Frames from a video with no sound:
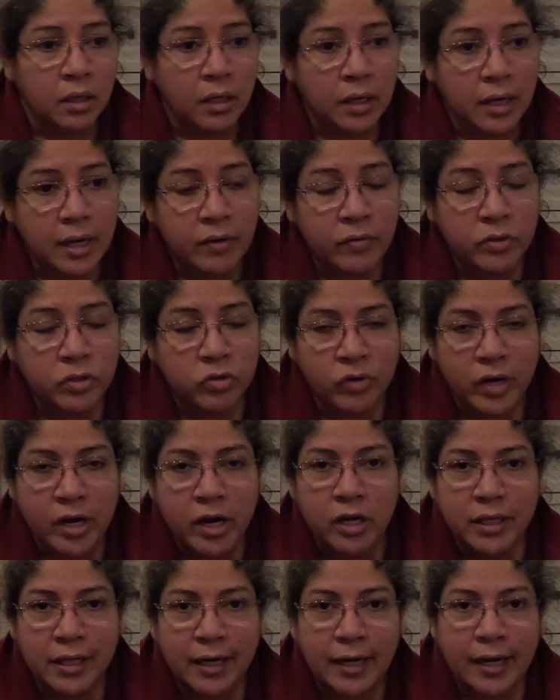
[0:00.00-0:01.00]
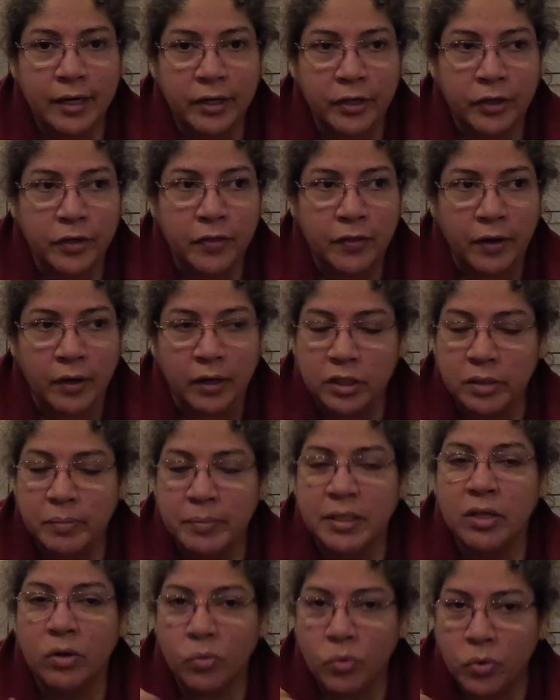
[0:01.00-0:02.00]
It was rare that I had a good thought.
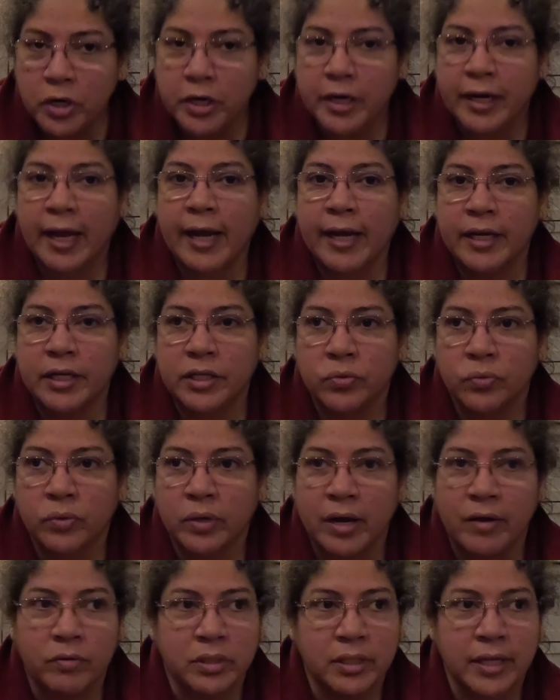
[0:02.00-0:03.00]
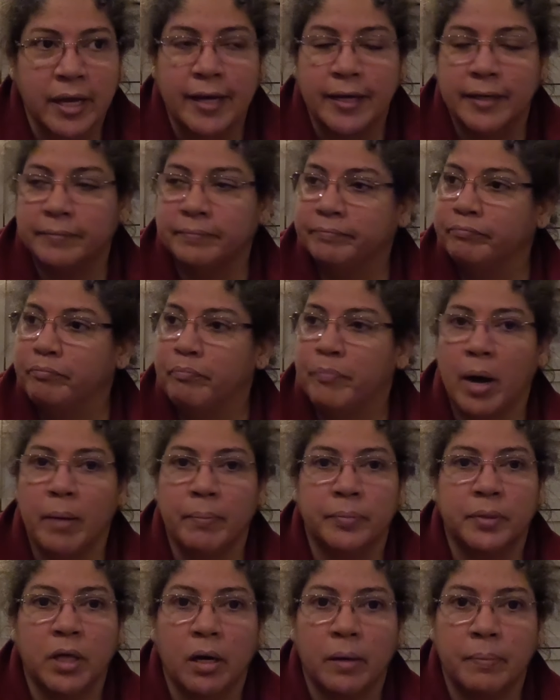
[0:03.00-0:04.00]
Because, there were days when I was,
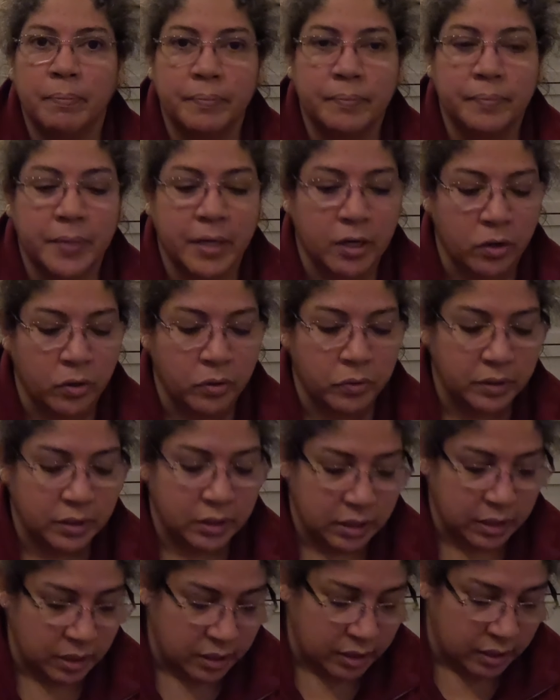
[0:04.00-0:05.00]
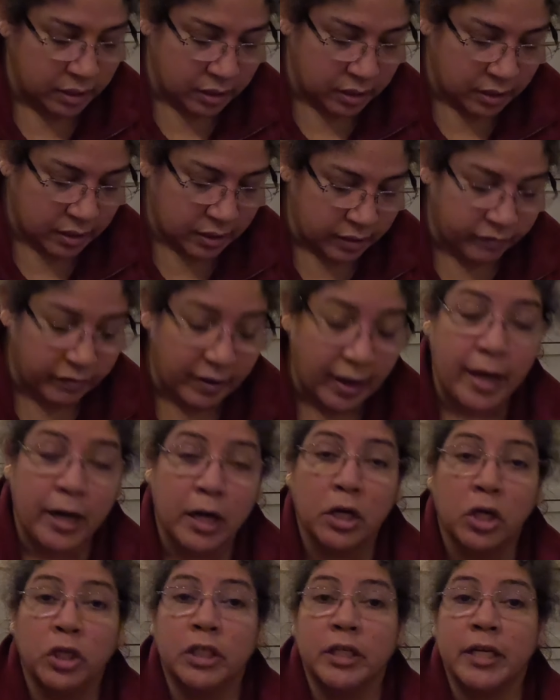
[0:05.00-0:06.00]
pumped up, if I had a
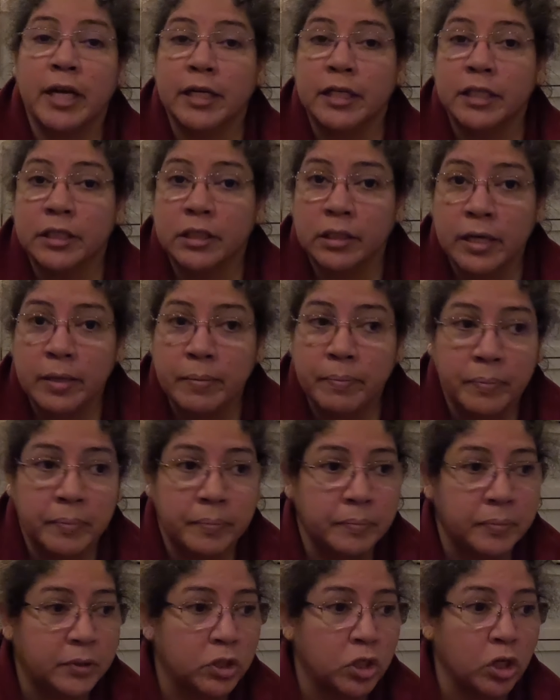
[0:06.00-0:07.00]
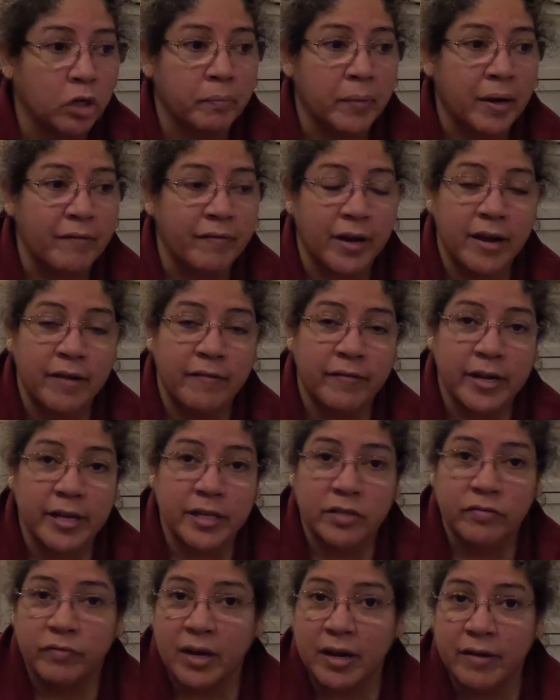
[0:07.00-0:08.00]
good night's sleep, took my
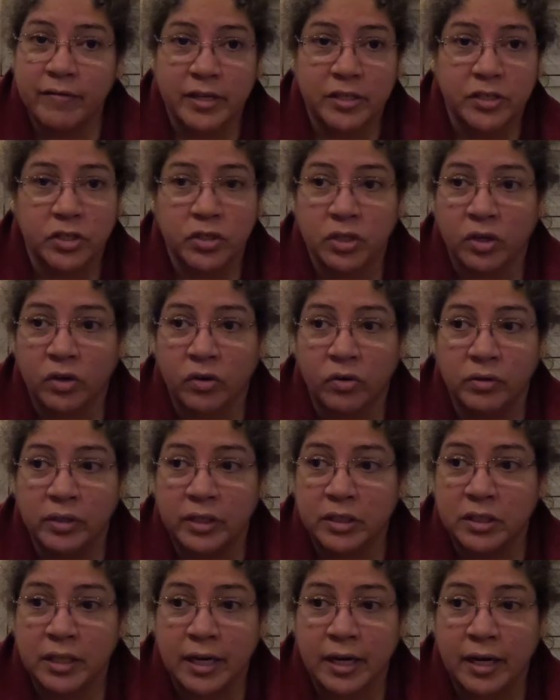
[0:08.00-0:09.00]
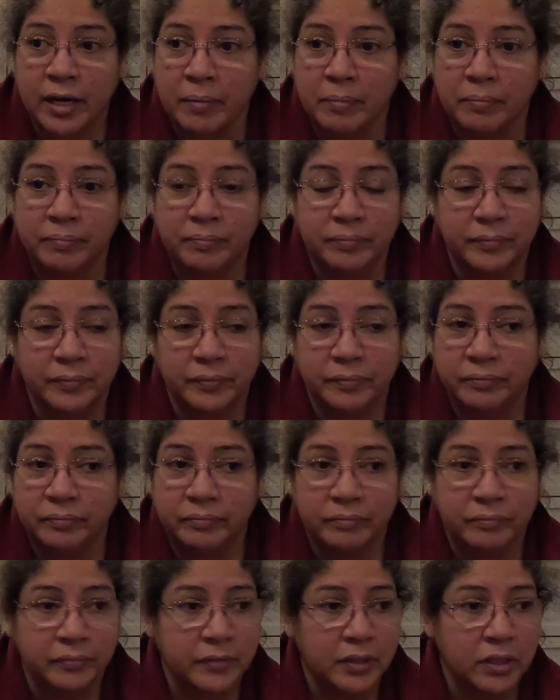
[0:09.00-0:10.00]
Vyvanse. Vyvanse is like a
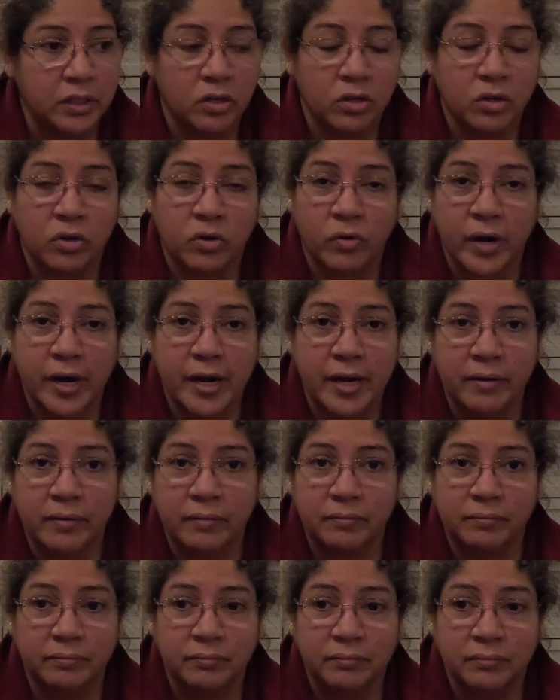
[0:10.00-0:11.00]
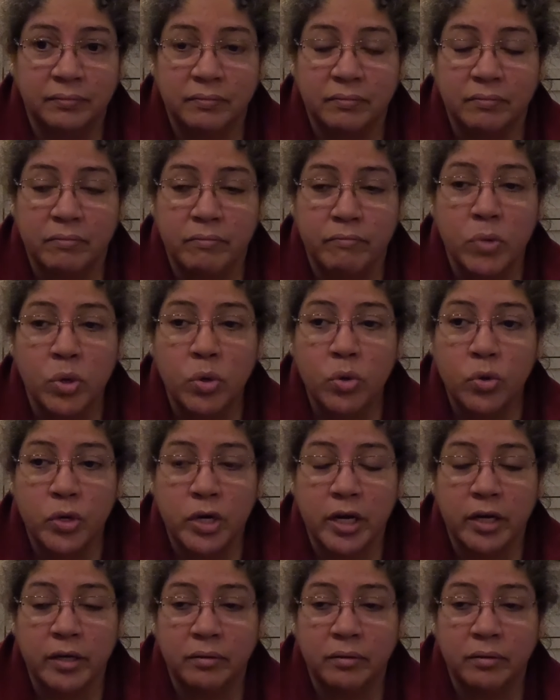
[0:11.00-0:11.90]
great mood